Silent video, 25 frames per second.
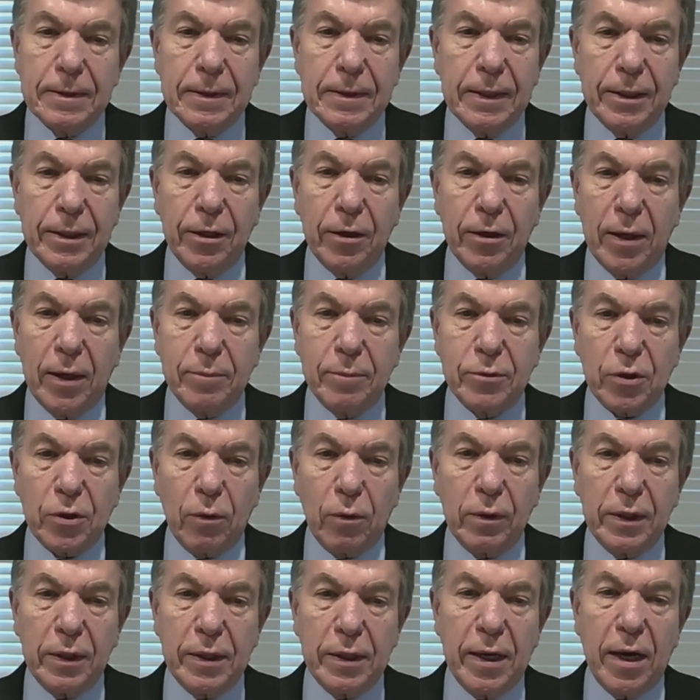uh, you know, I'm
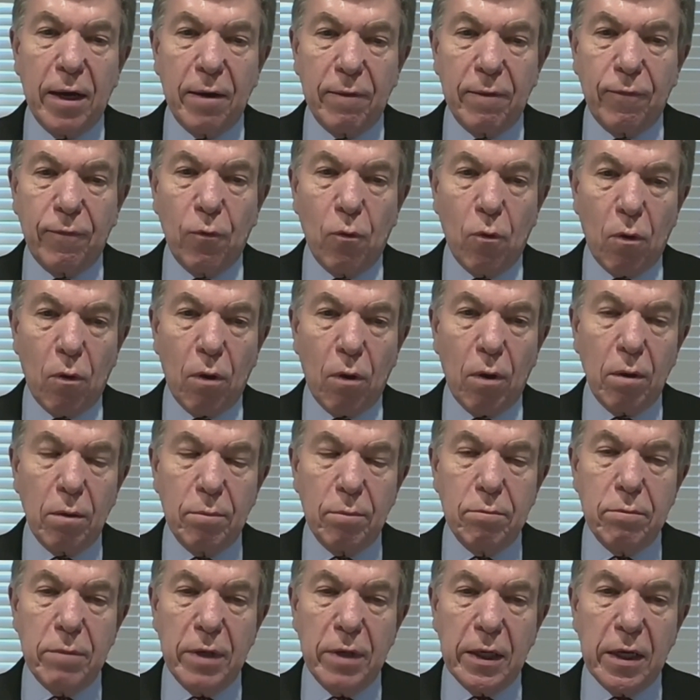certainly not for
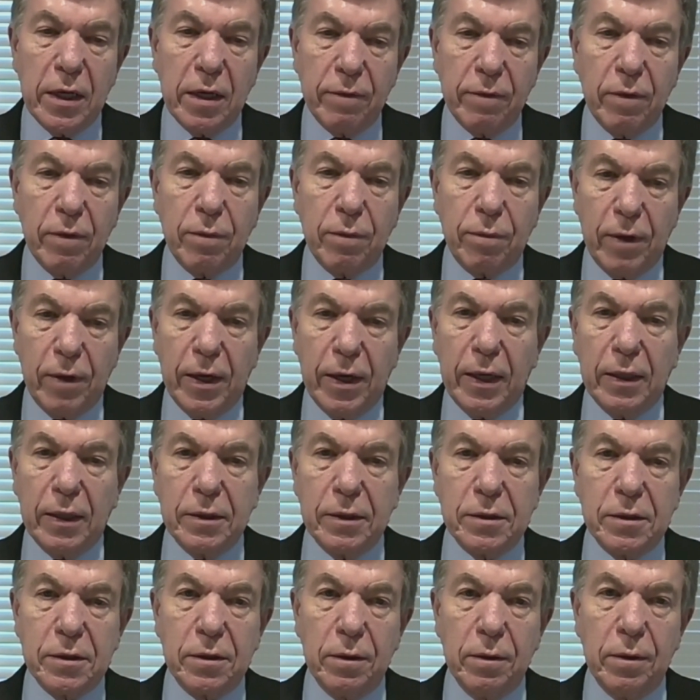many of the
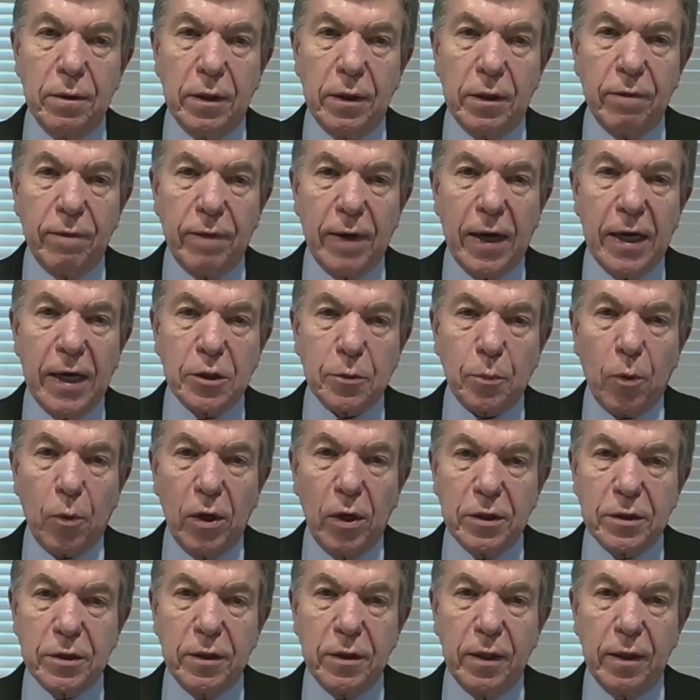things that the vice
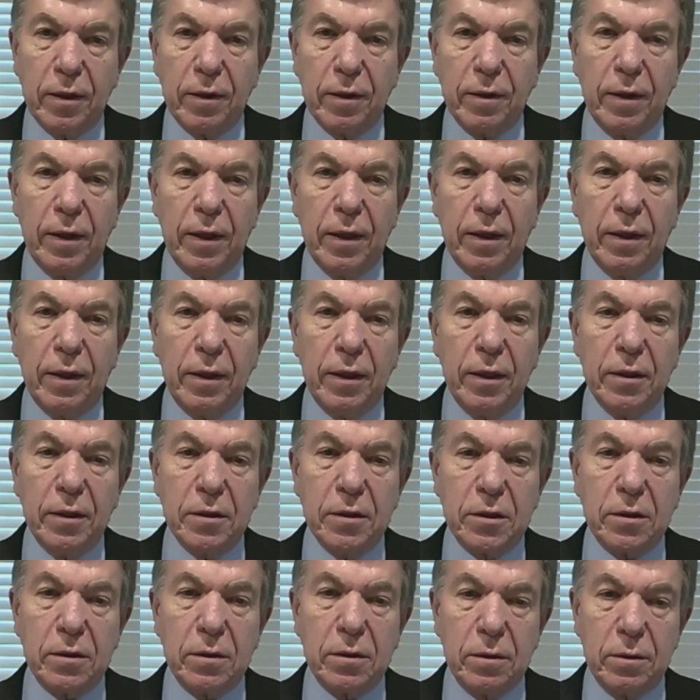president and
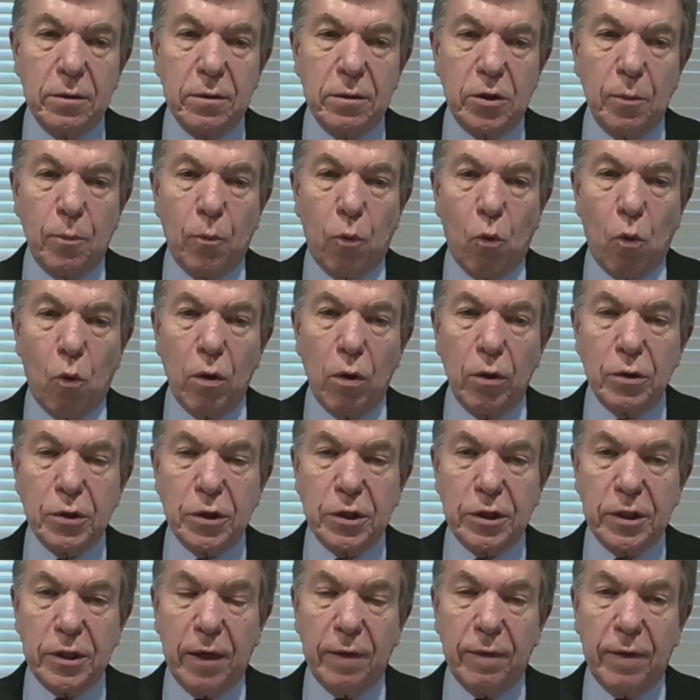his supporters
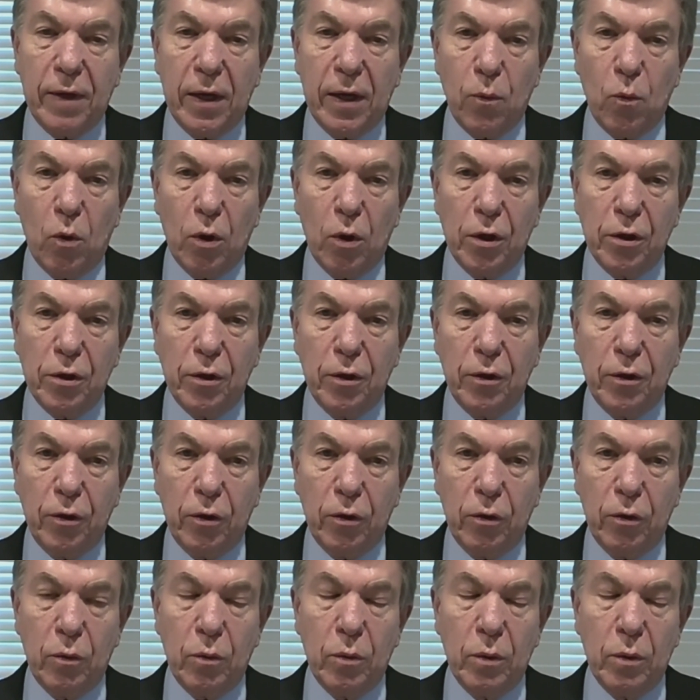said they wanted to
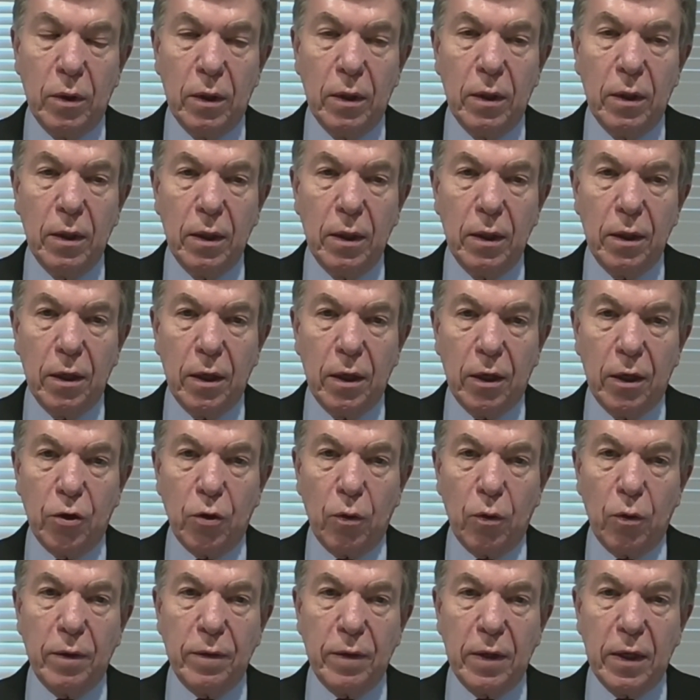do uh,
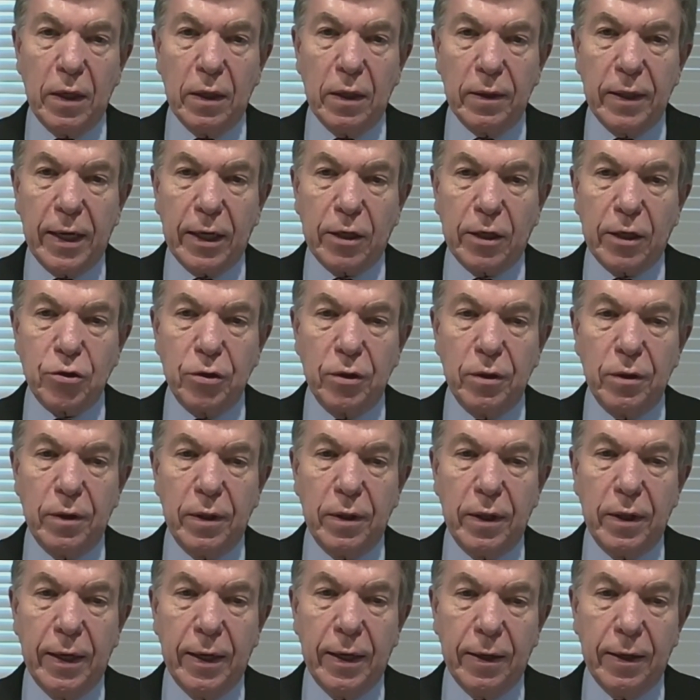during the
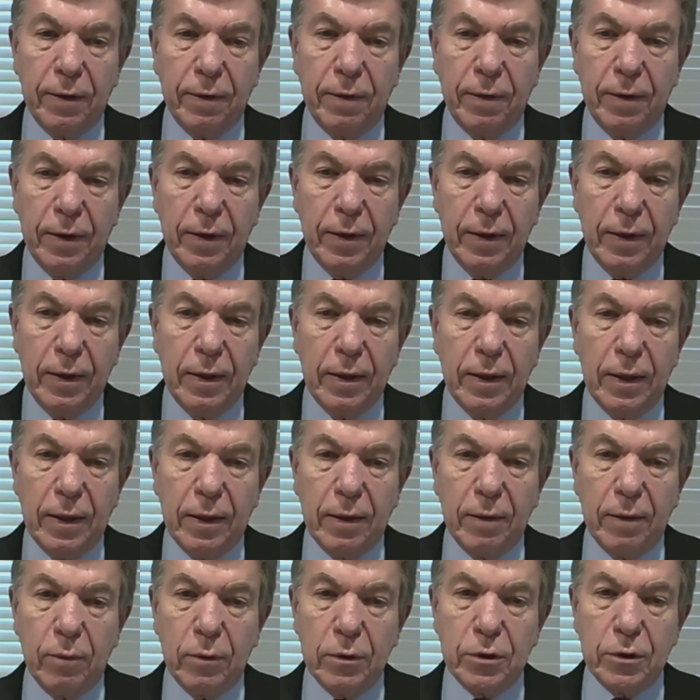election and
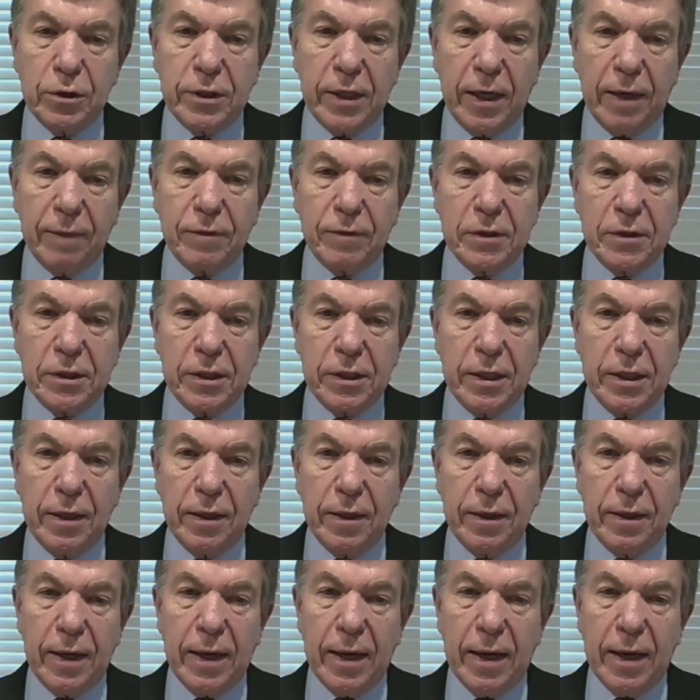uh, we'll just have to
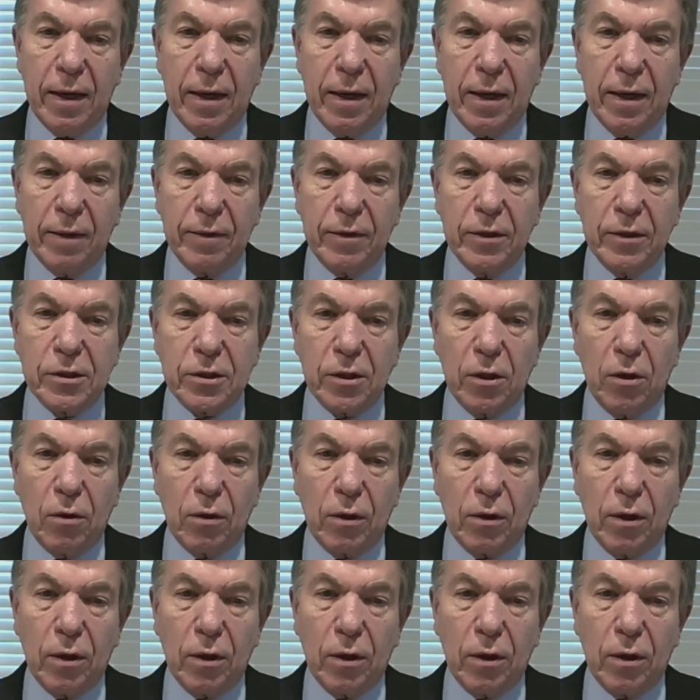see how, how this all